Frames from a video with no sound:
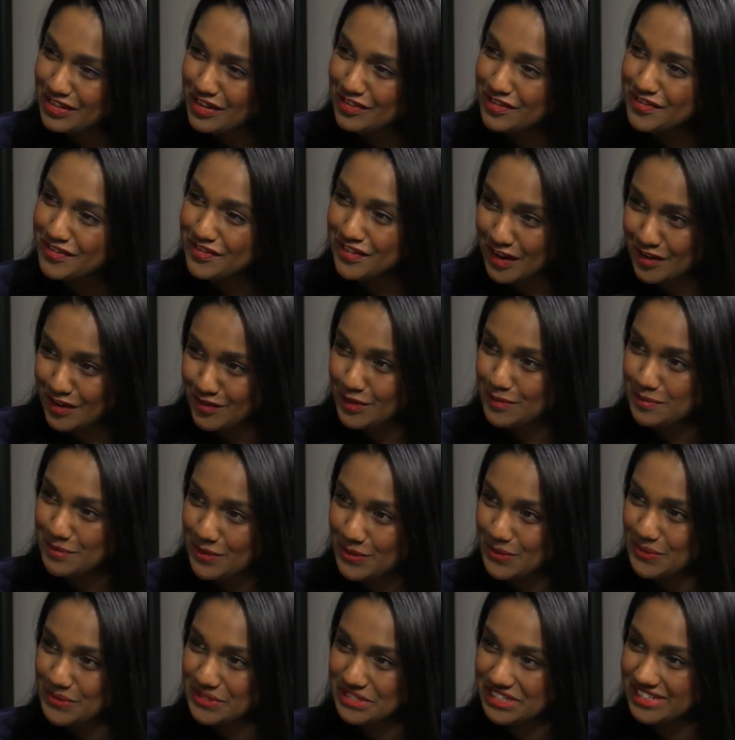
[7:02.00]
a favourite
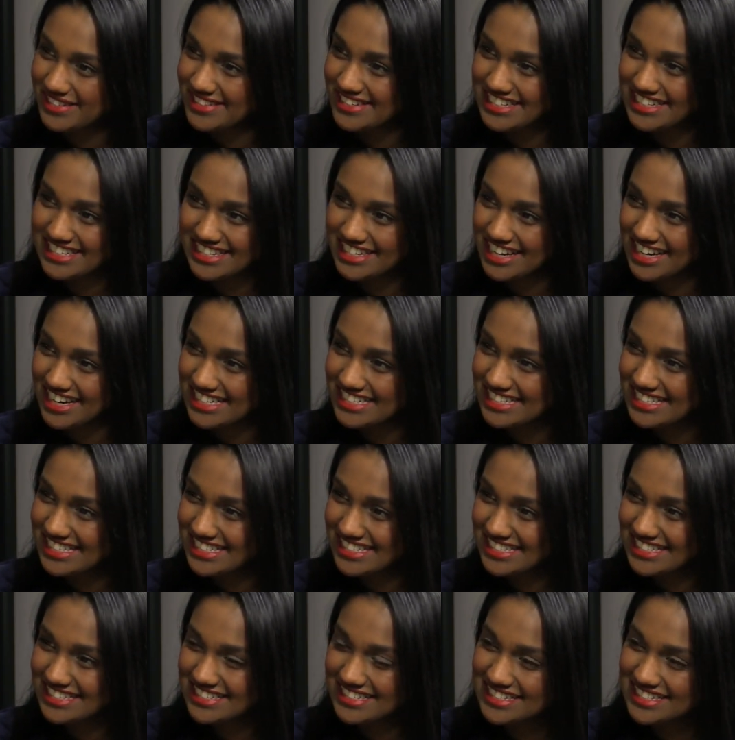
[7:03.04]
portion to dance?